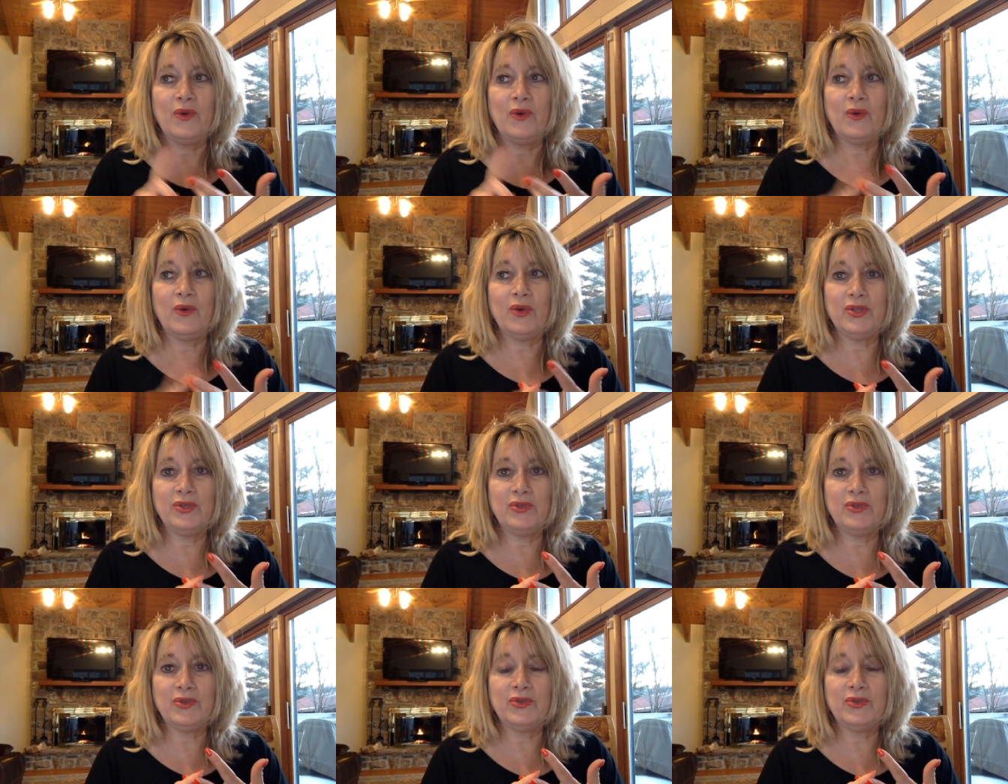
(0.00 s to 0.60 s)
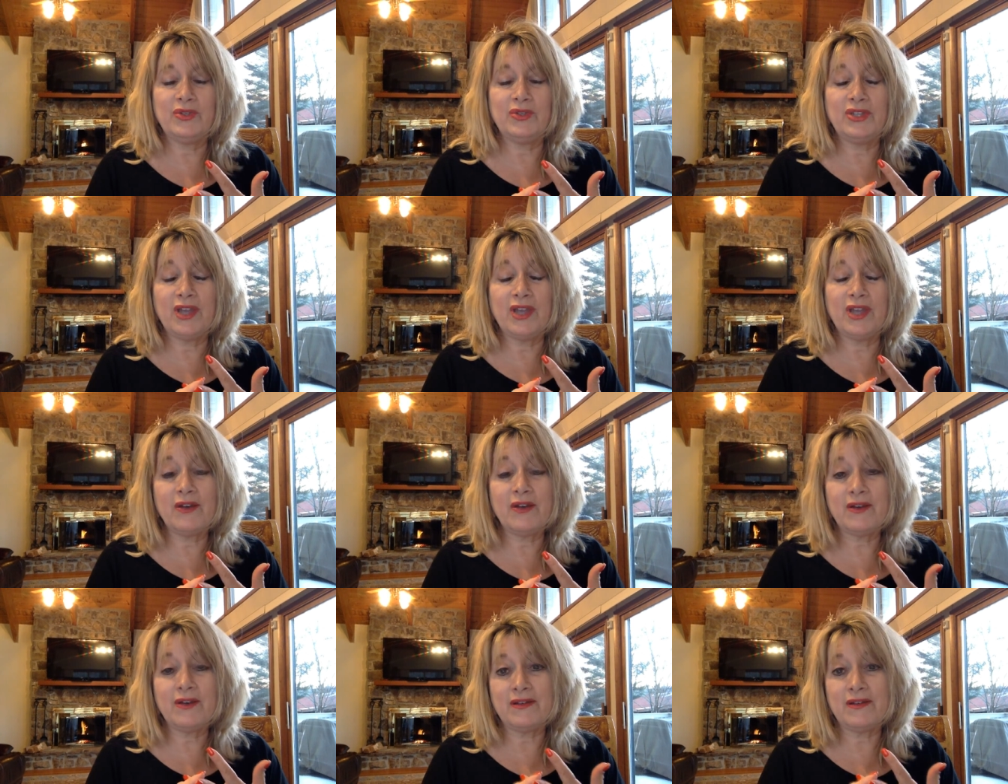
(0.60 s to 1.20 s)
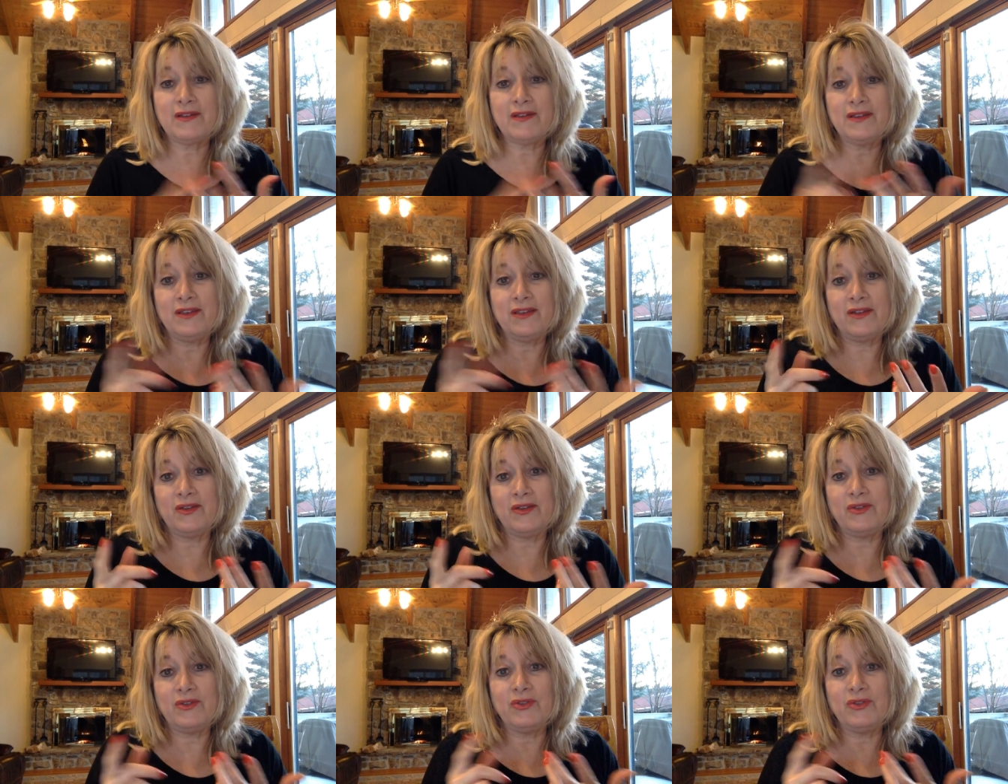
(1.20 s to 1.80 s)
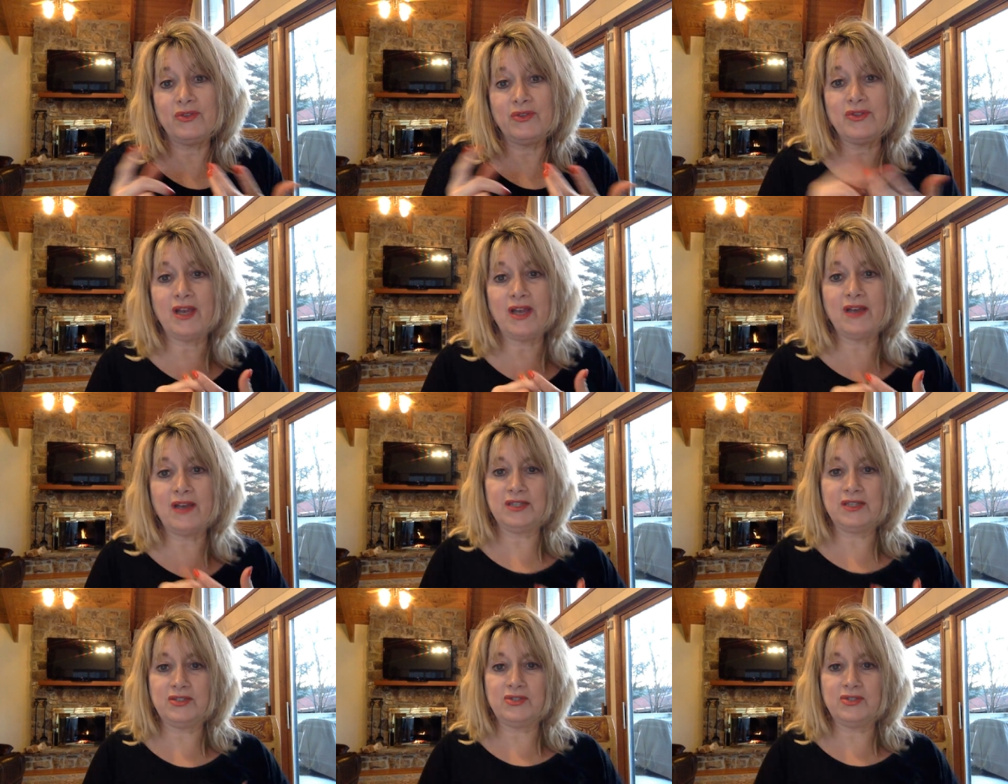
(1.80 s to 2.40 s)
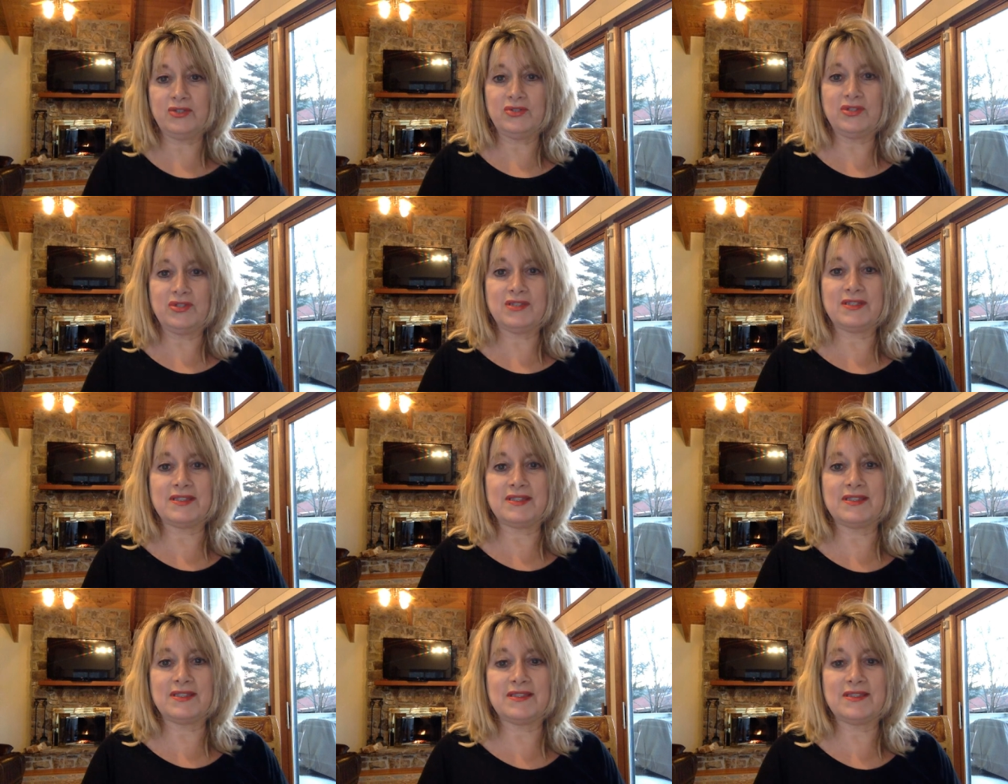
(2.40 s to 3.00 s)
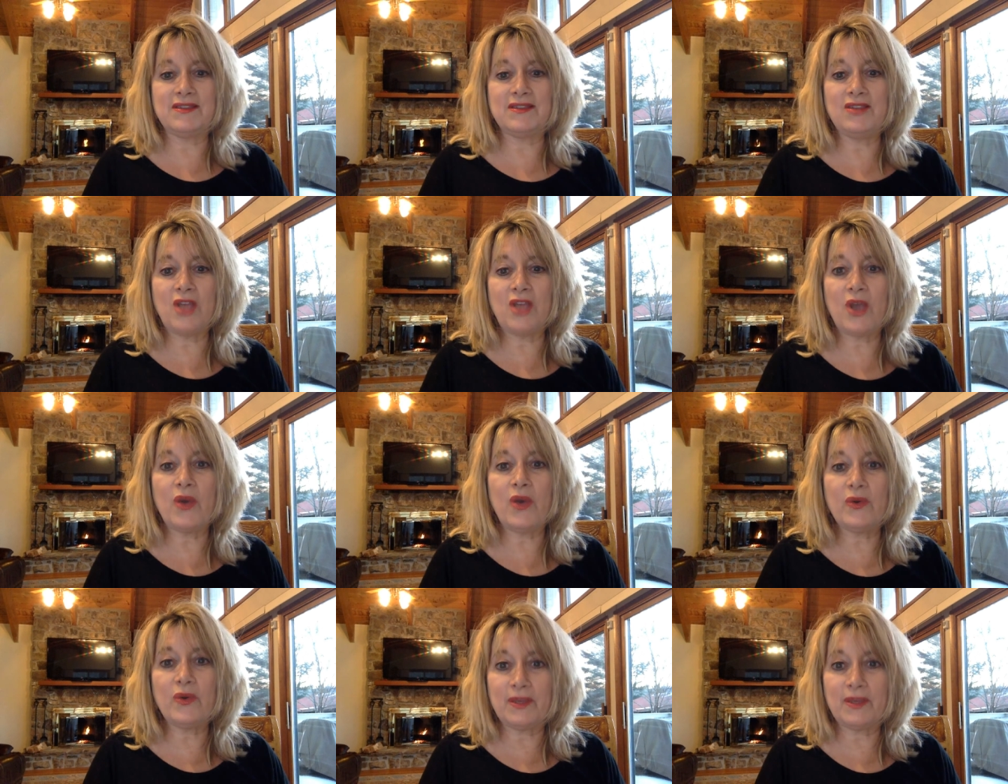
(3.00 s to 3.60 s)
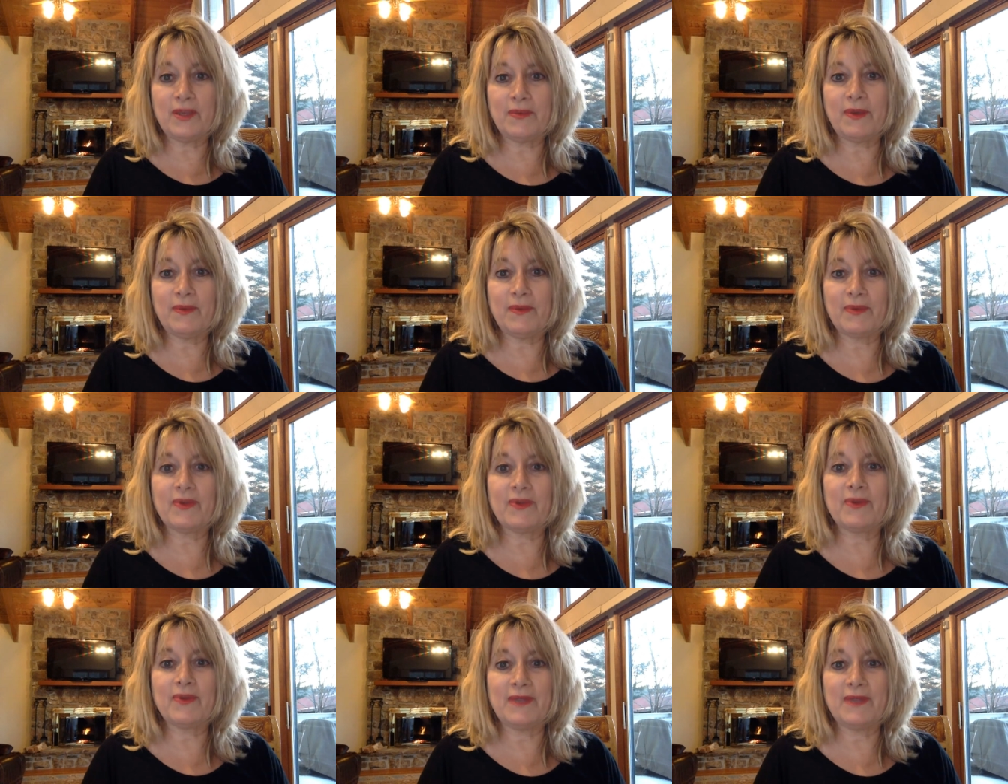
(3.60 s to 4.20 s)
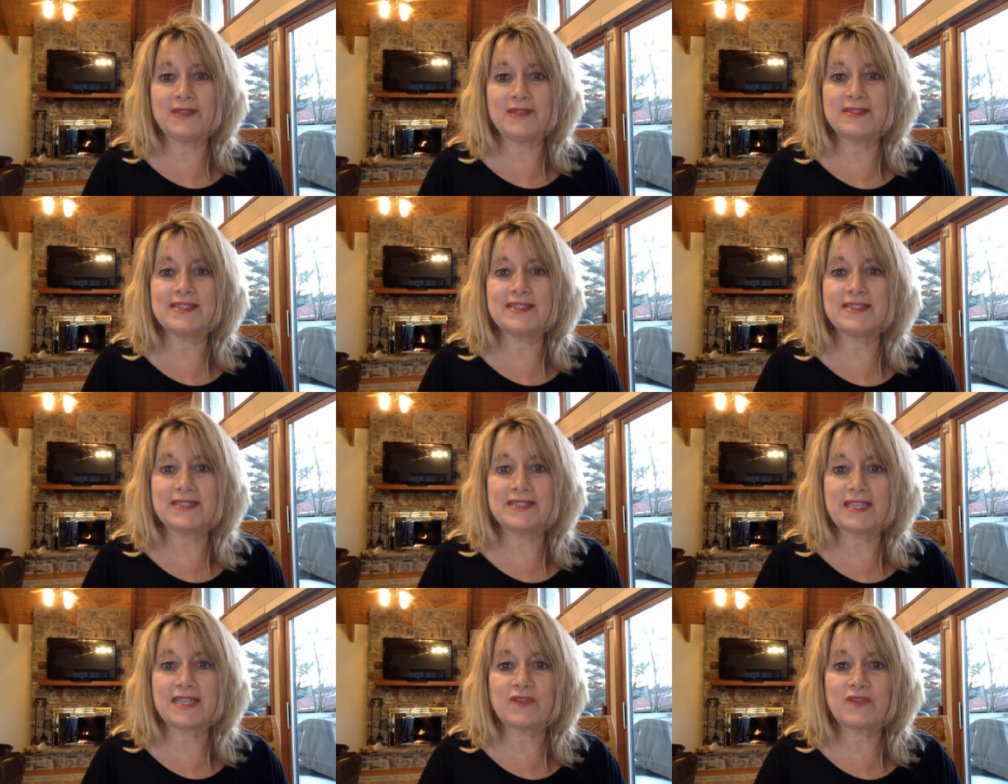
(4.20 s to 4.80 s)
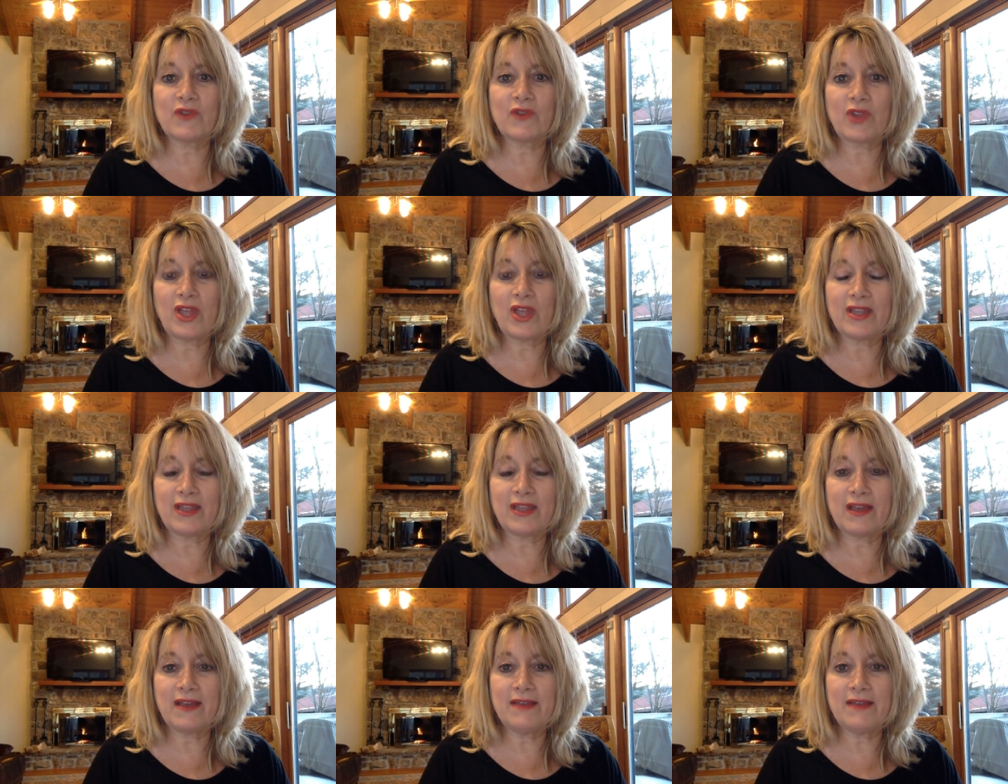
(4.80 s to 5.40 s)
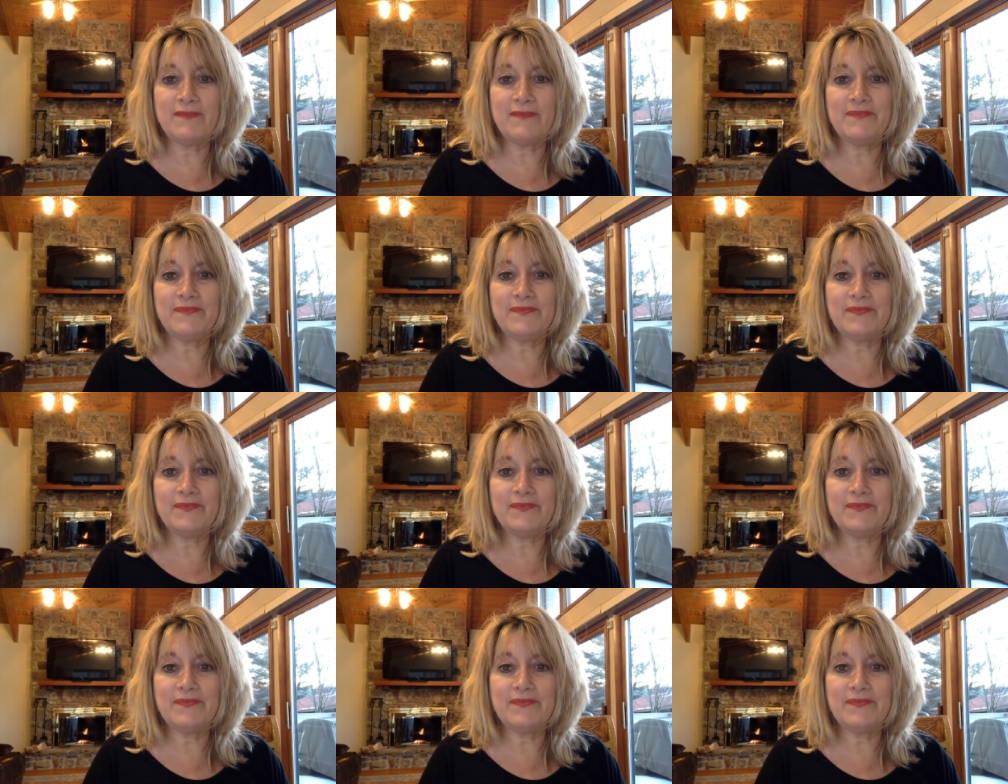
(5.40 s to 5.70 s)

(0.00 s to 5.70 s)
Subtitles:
or you're young, you know, you're young and you just know that people are being successful online,